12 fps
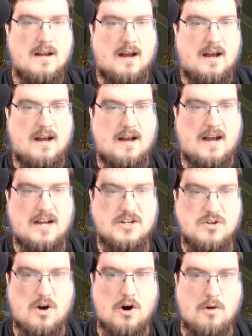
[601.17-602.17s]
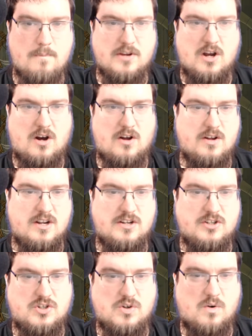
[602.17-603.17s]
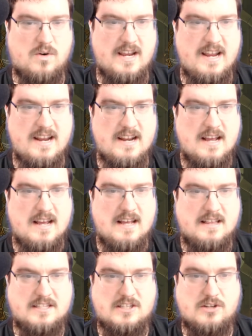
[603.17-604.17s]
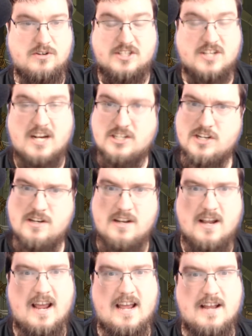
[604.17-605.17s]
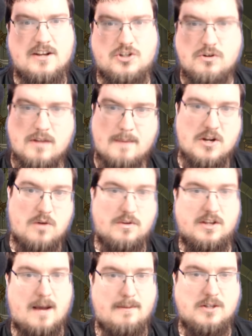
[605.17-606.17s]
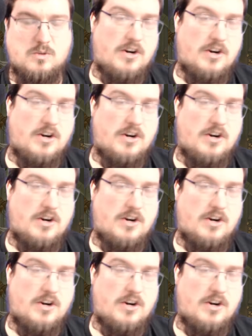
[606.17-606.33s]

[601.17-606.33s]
I do hope y'all enjoyed this little discussion, and do let me know in the comments, what are